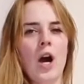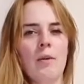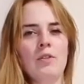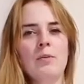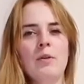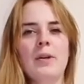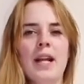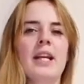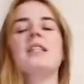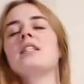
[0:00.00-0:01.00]
comfortable but
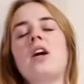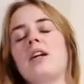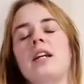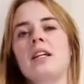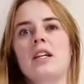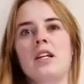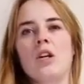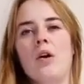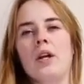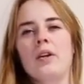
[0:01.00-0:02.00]
like it's not like
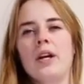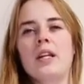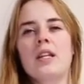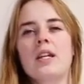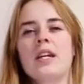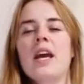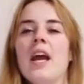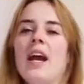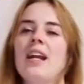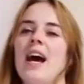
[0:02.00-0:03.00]
annoying or anything
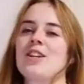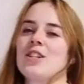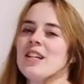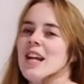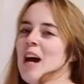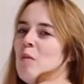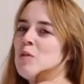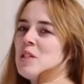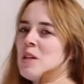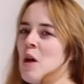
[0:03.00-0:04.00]
and actually it
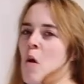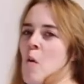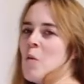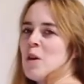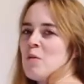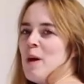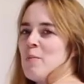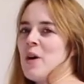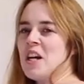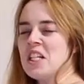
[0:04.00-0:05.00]
helps with my
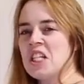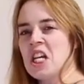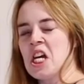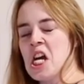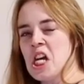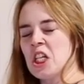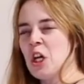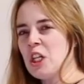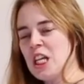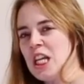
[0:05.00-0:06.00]
butt
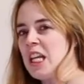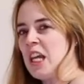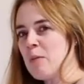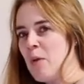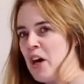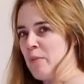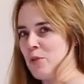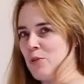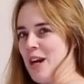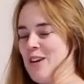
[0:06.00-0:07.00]
not eating the
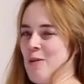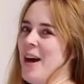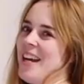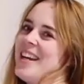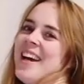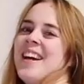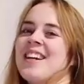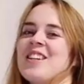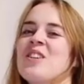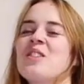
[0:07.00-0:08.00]
bottoms right away
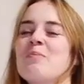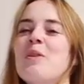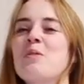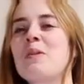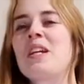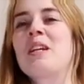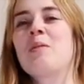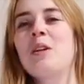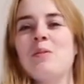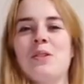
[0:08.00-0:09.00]
because most bikini
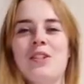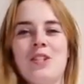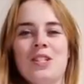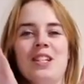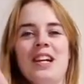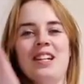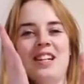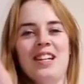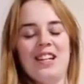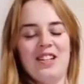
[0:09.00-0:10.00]
bottoms would just get
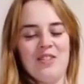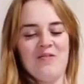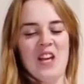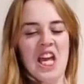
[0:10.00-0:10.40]
like you know